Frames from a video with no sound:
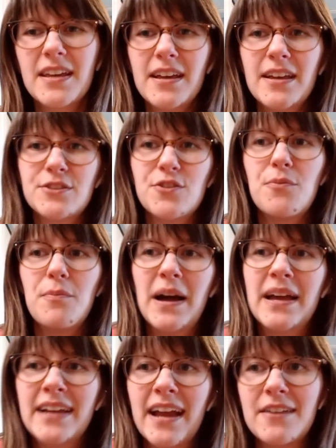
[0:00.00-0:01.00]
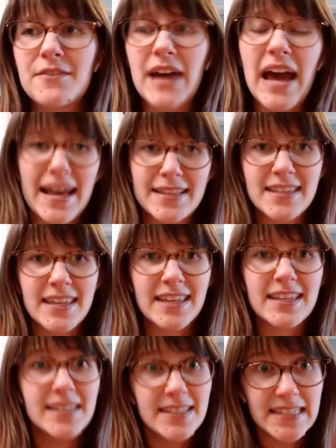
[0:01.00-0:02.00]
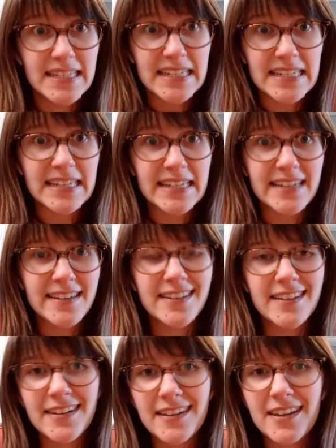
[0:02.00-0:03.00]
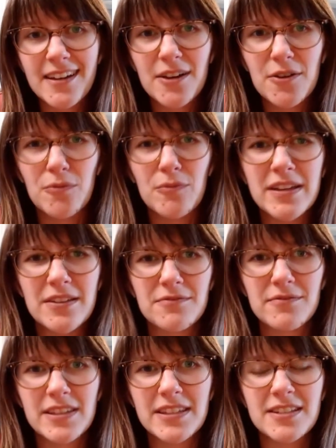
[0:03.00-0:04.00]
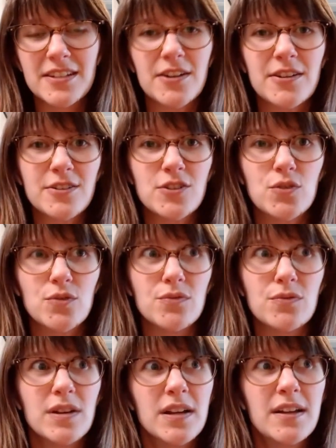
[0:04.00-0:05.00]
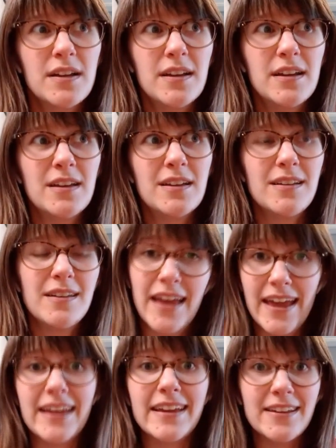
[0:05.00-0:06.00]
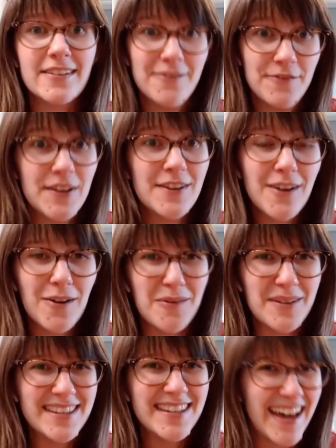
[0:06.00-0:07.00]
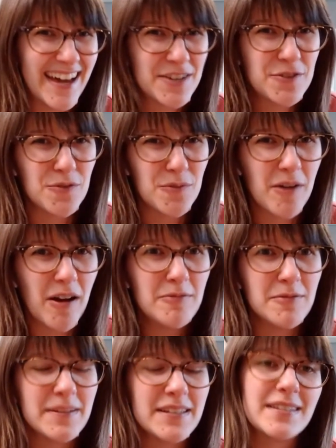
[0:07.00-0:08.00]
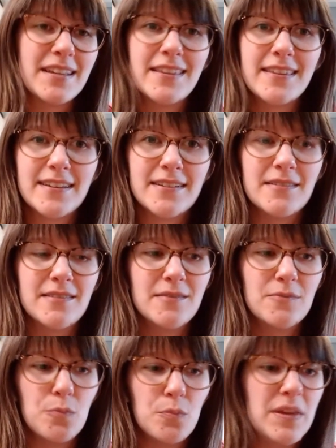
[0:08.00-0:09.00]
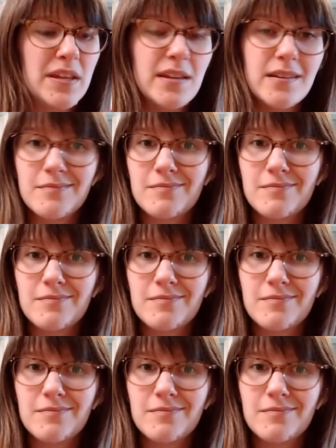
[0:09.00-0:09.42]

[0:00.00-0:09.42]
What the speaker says: So by kind of asking and digging in, we can really start to A, figure out what the actual problem is, and then B,